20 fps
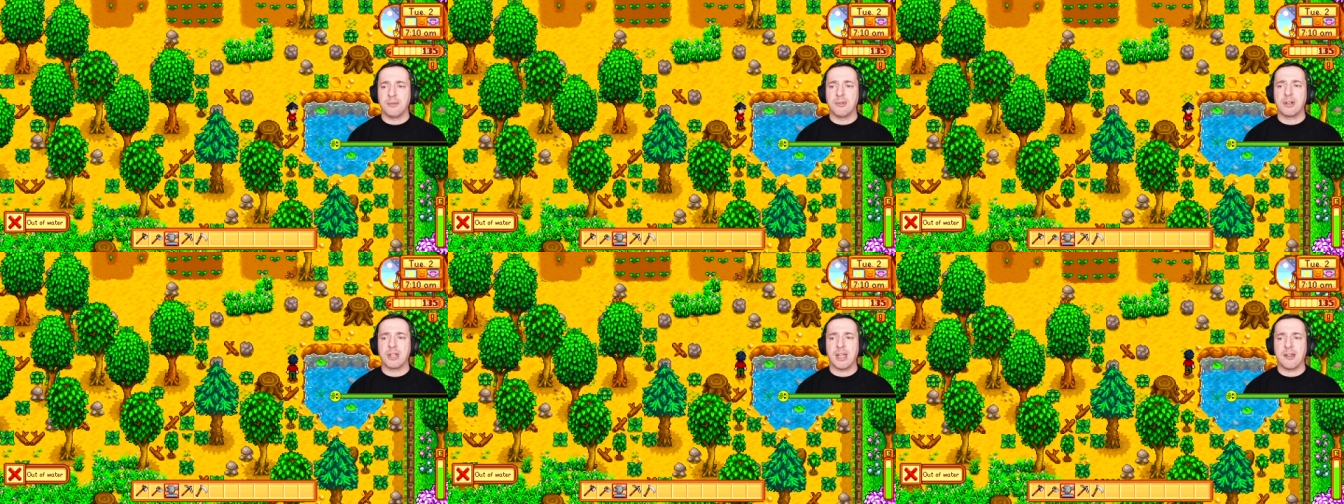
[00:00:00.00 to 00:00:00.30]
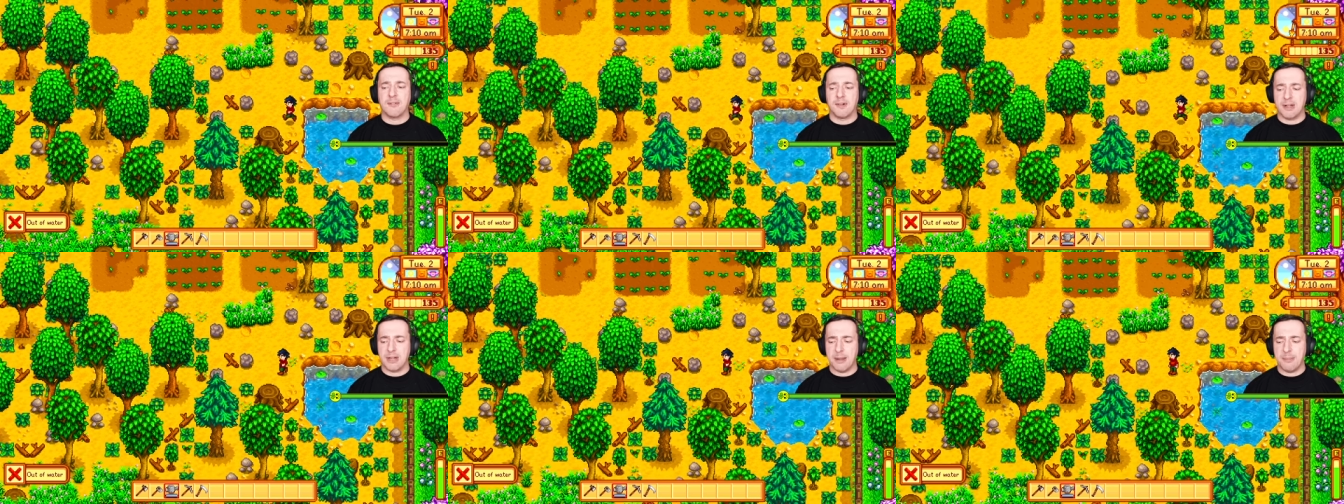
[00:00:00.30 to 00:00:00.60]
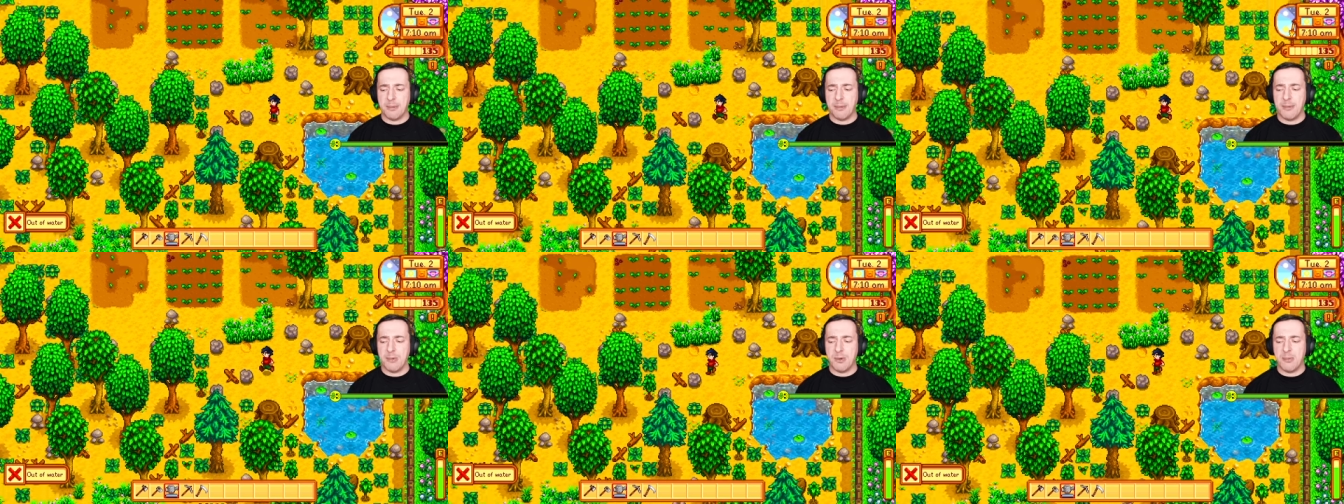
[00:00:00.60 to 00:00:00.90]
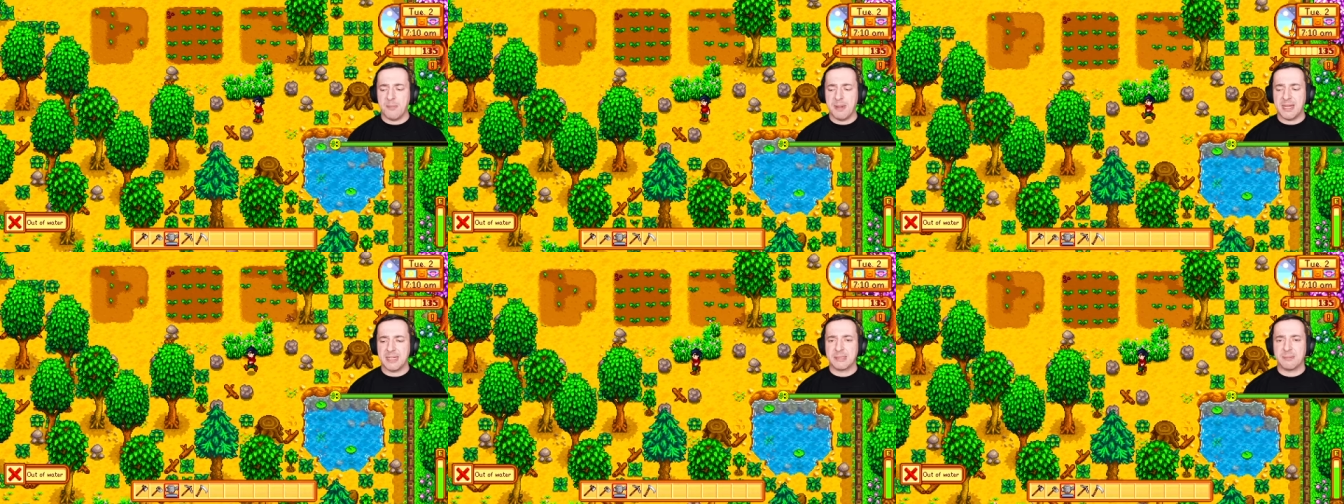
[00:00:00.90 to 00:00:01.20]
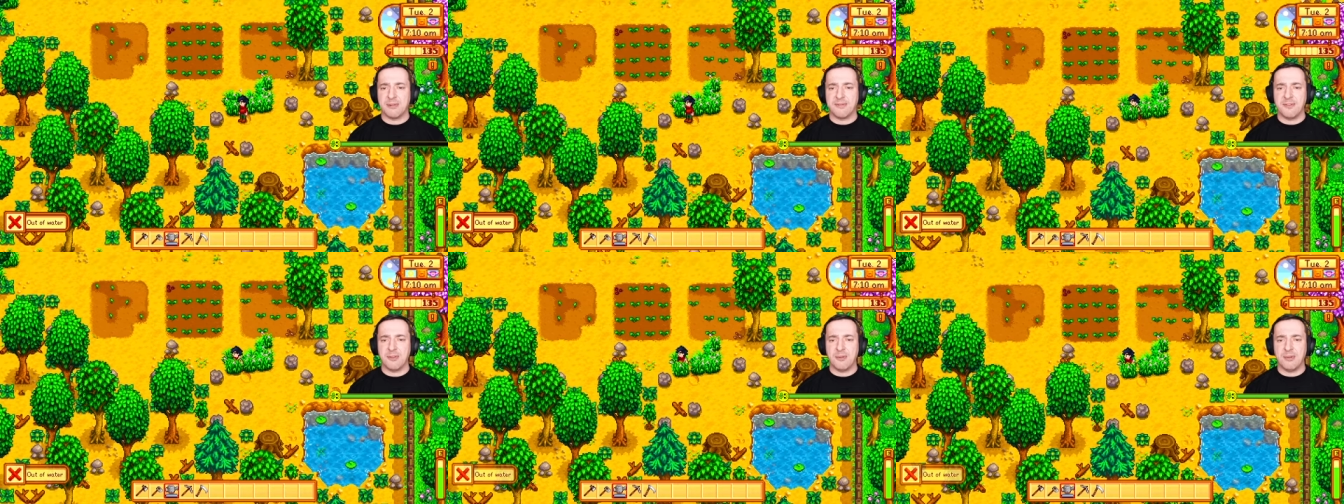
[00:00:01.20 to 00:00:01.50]
I will cover a couple more
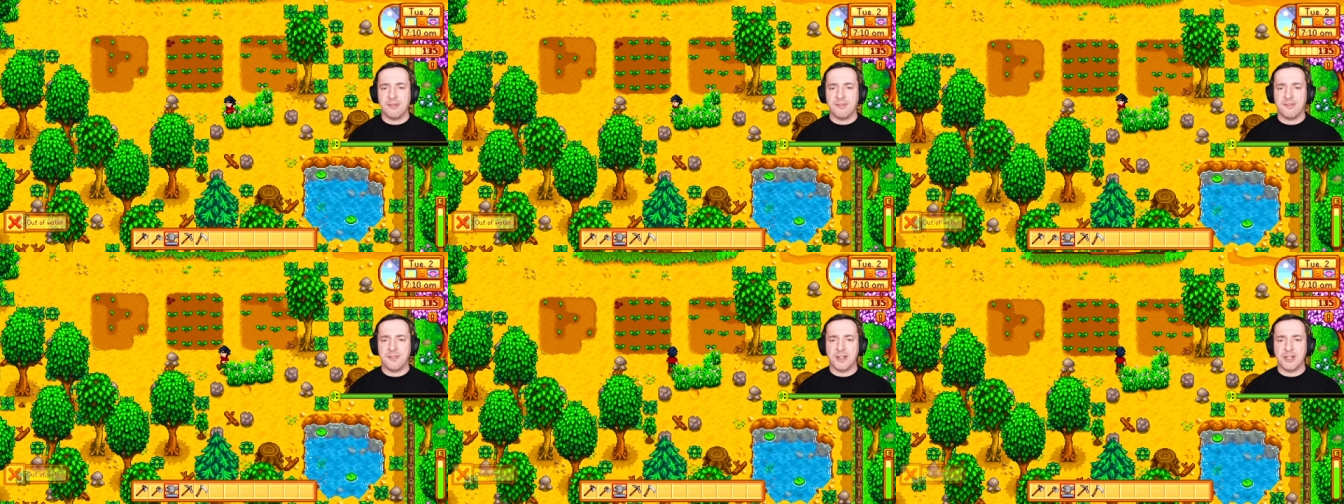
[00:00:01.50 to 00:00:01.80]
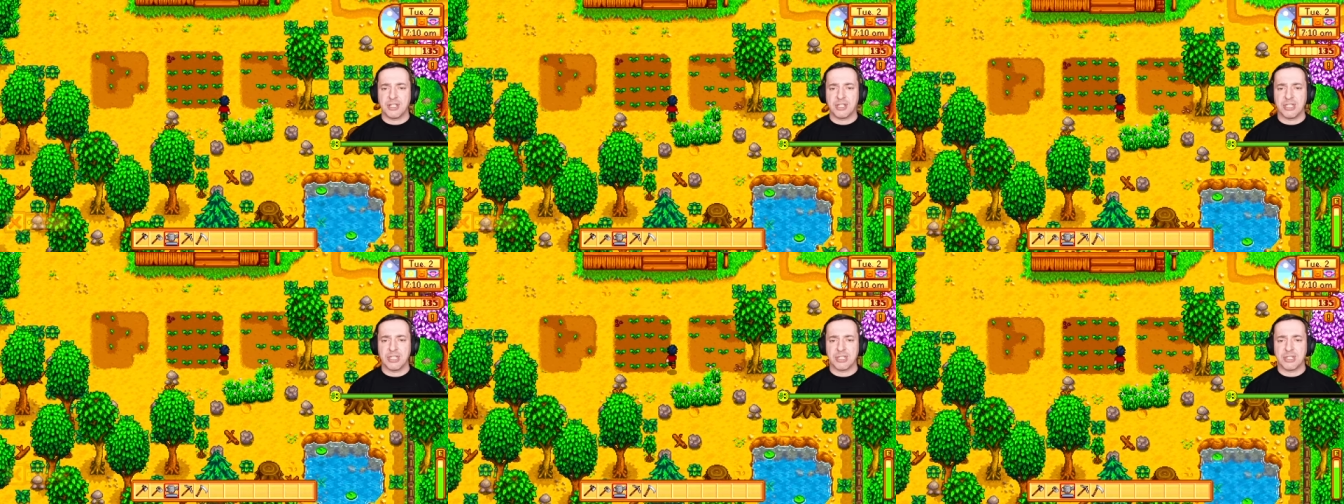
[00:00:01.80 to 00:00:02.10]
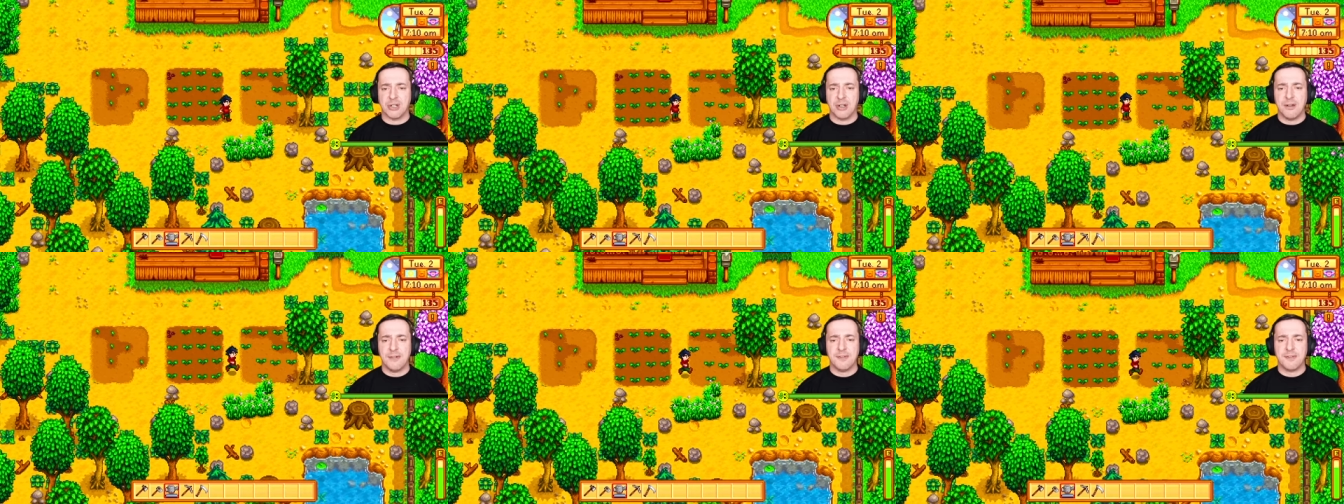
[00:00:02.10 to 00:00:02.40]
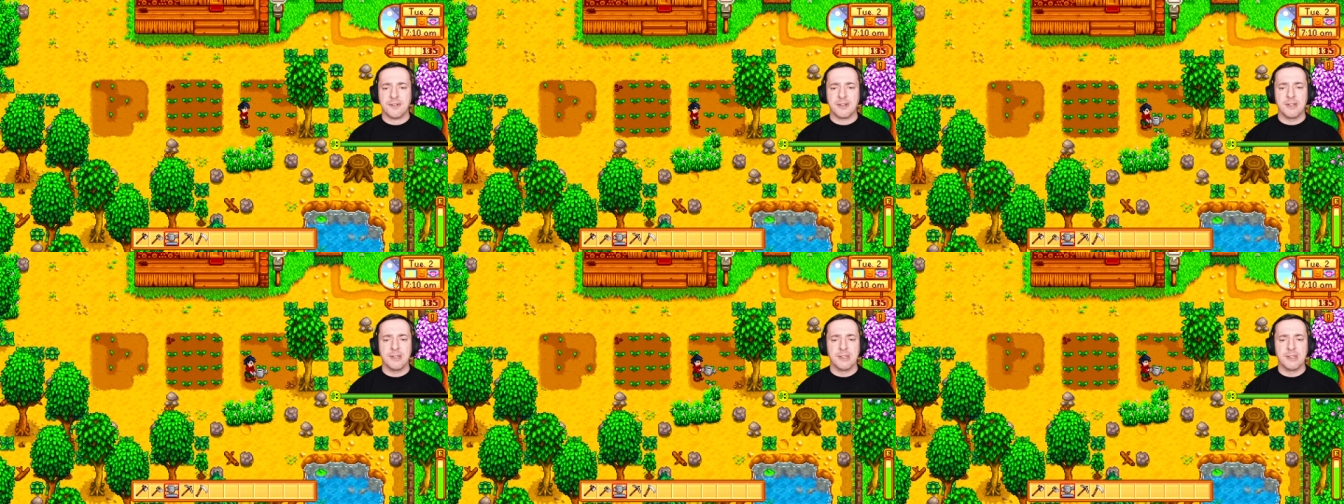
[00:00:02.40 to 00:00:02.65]
bits before we finish this off